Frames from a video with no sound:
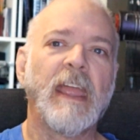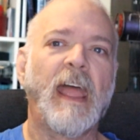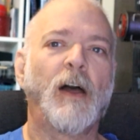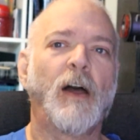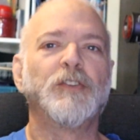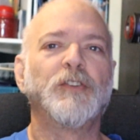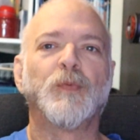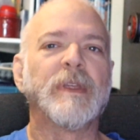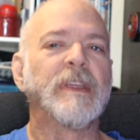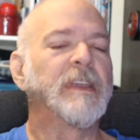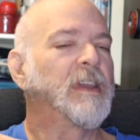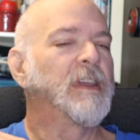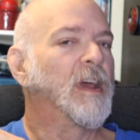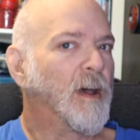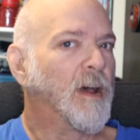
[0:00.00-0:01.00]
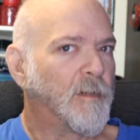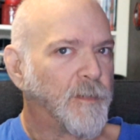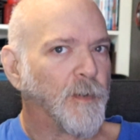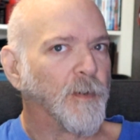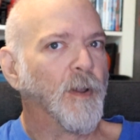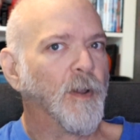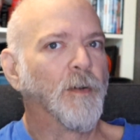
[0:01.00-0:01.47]
How do you
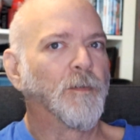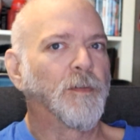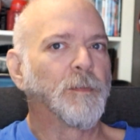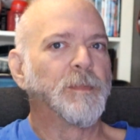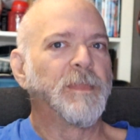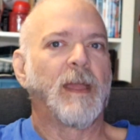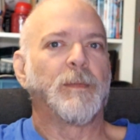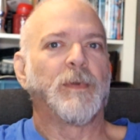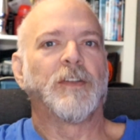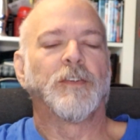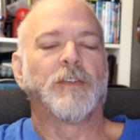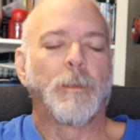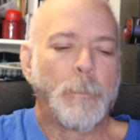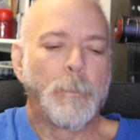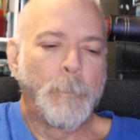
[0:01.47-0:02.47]
recover from damage?